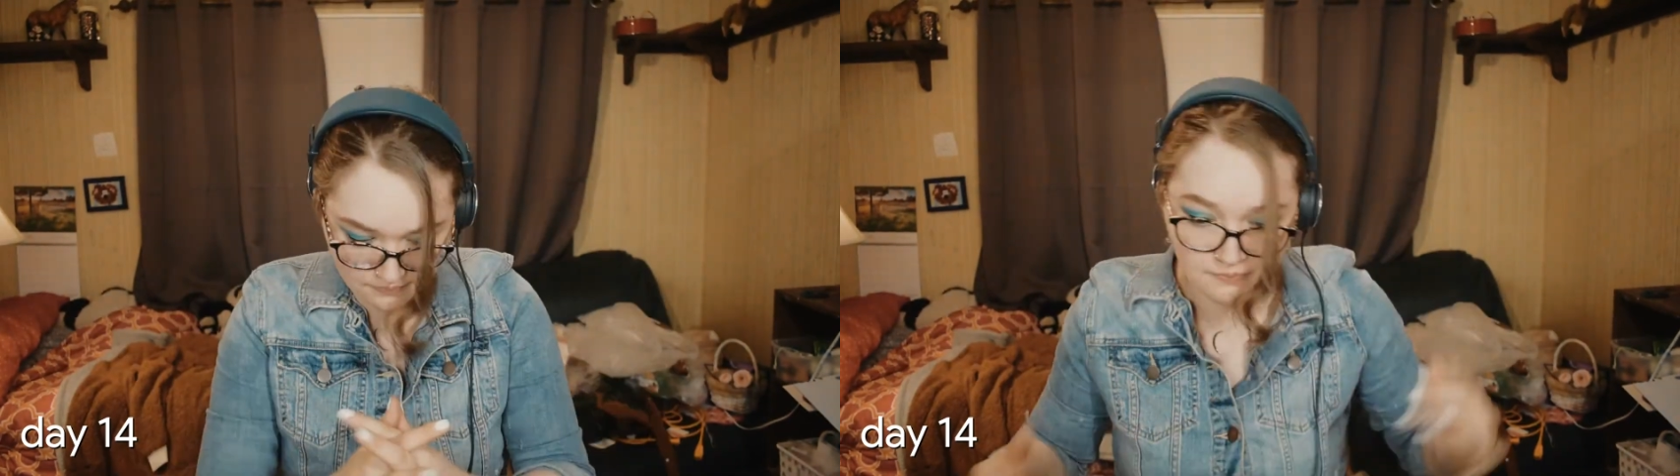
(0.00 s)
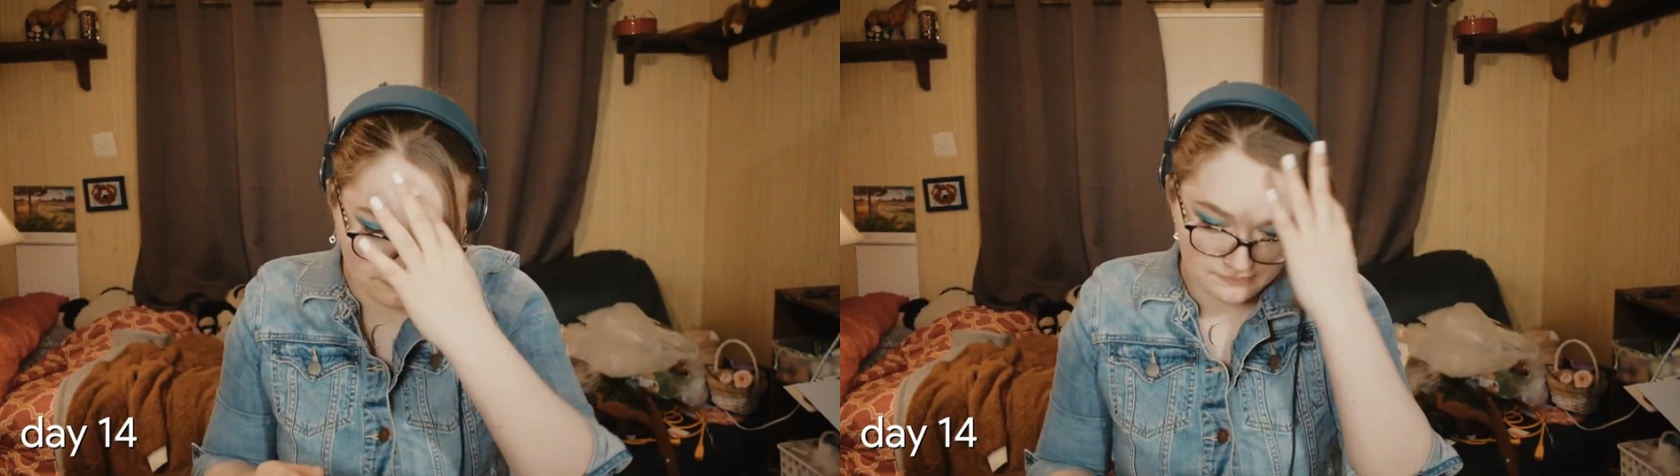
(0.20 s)

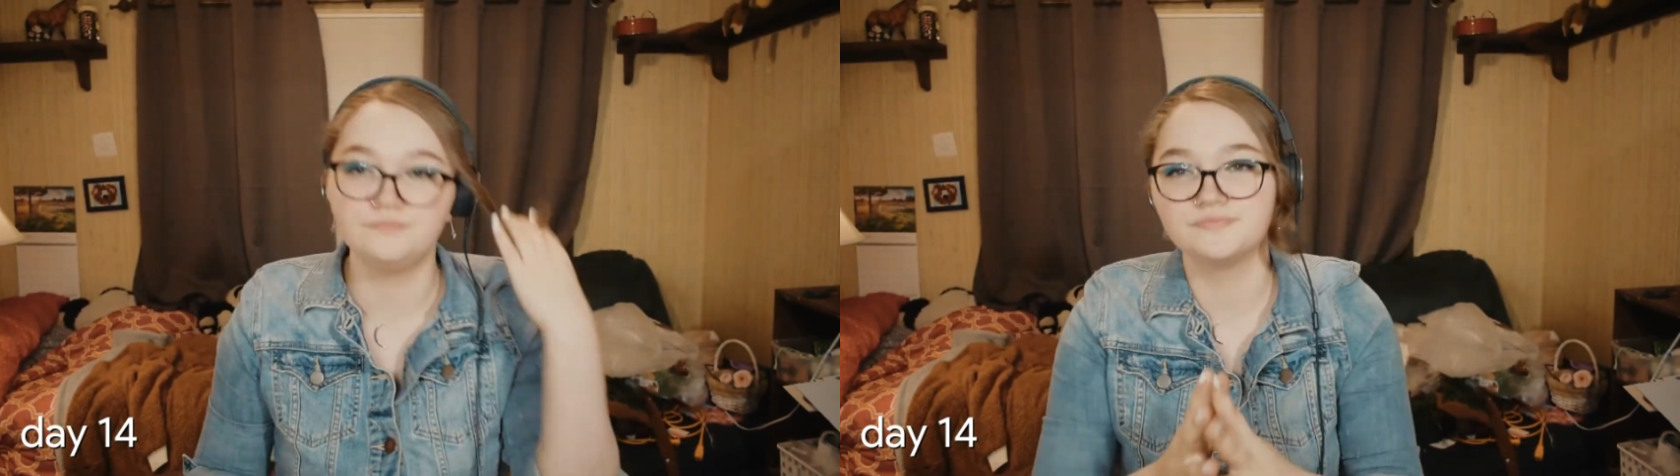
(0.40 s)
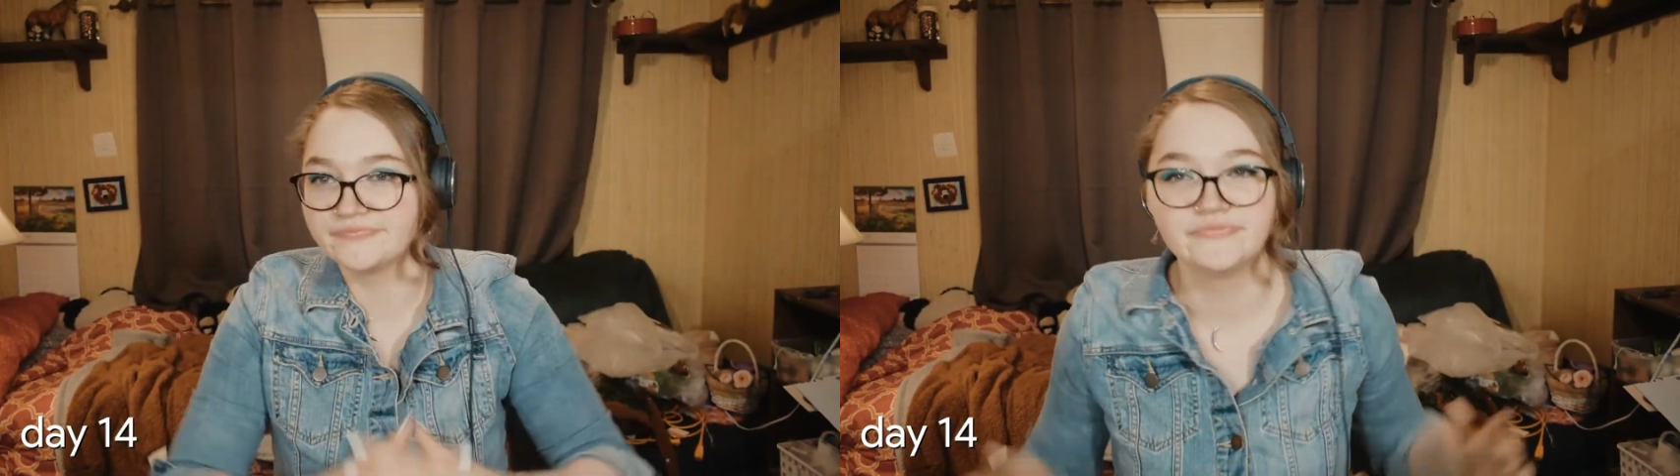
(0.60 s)
I
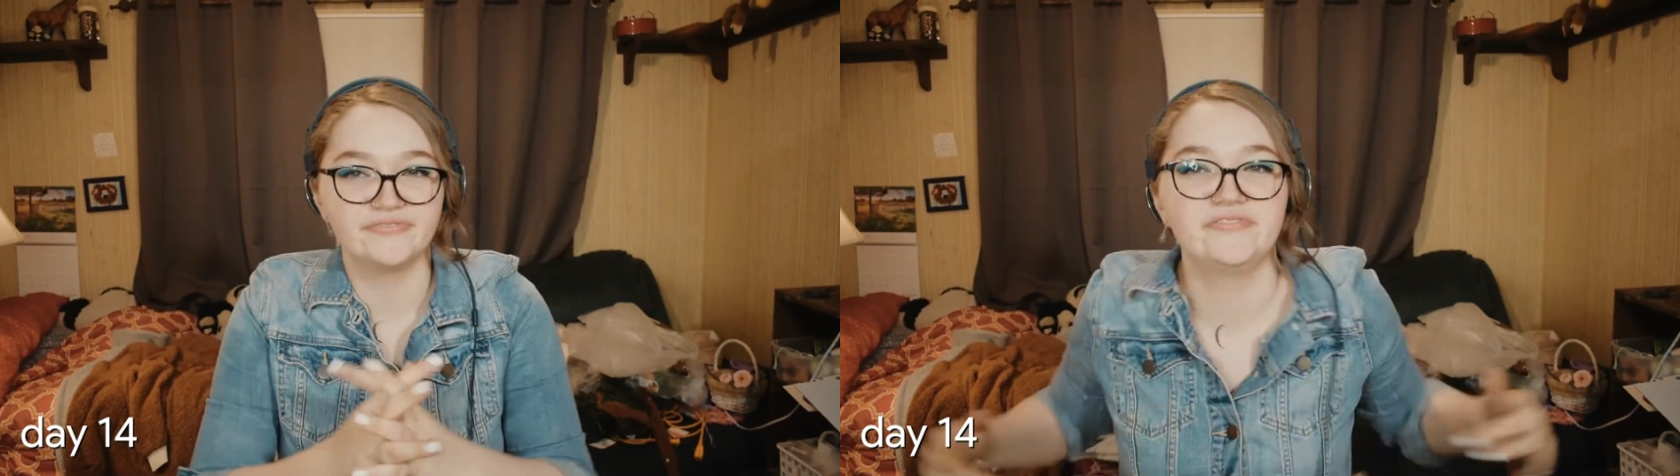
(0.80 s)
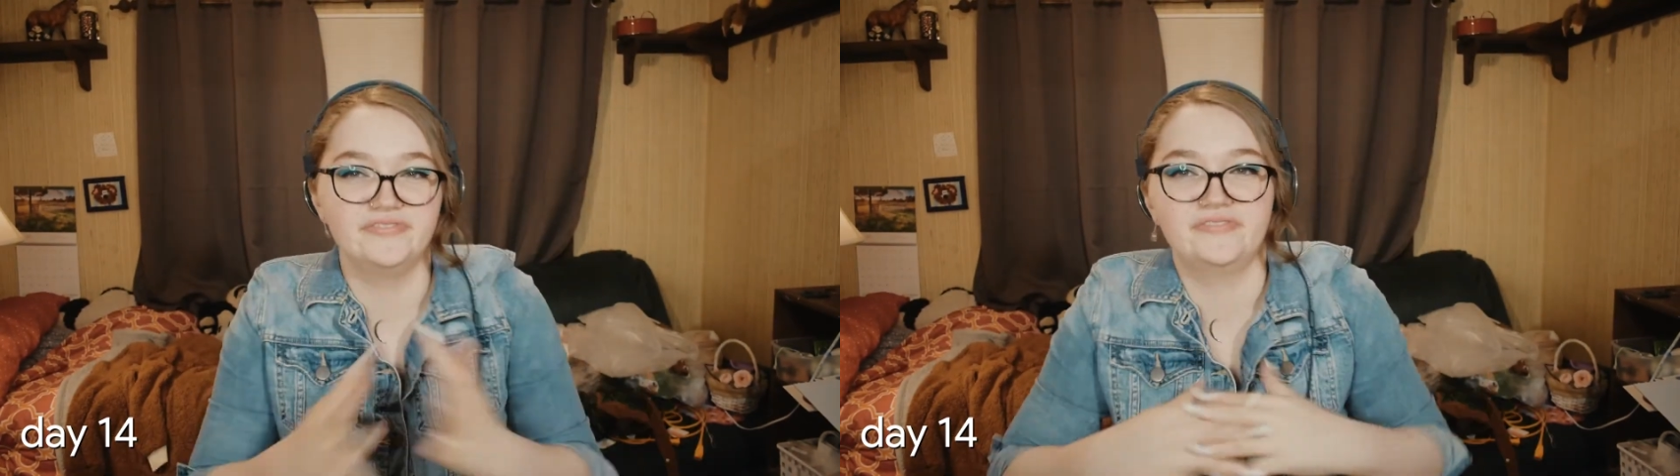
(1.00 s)
cannot
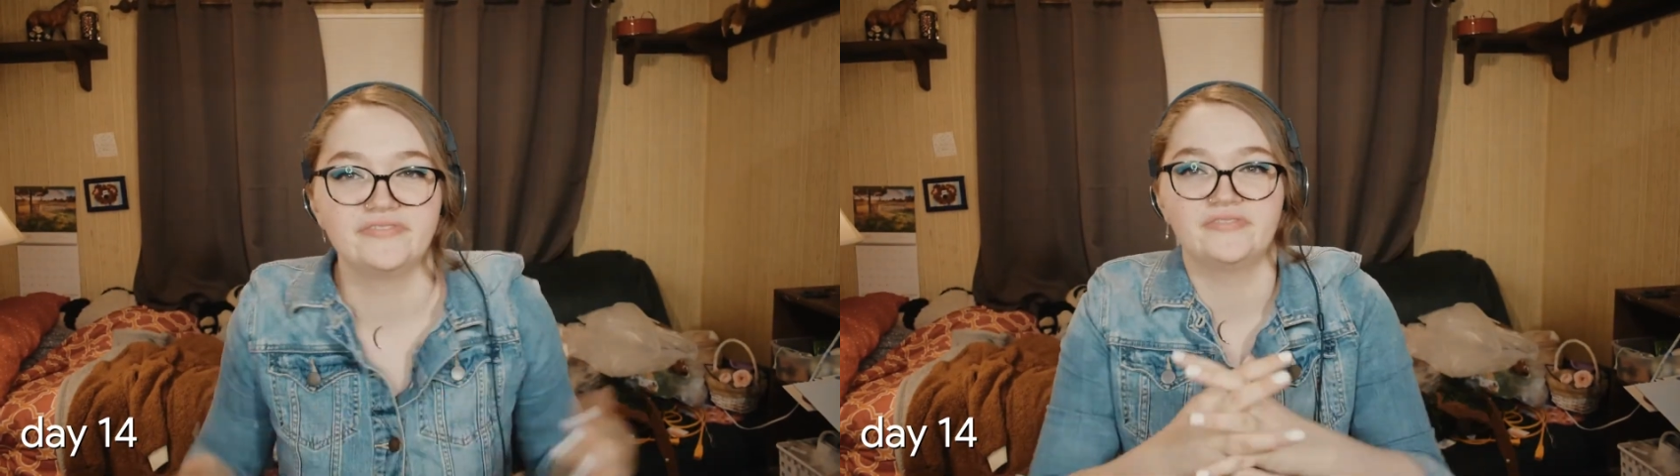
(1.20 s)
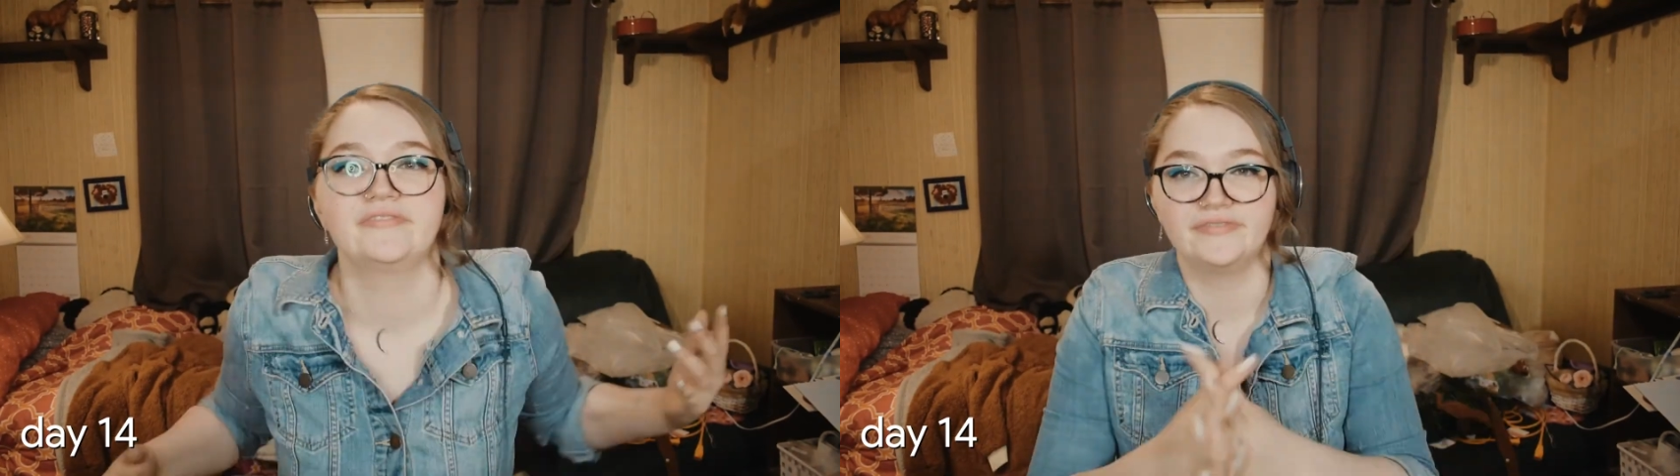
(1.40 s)
explain it.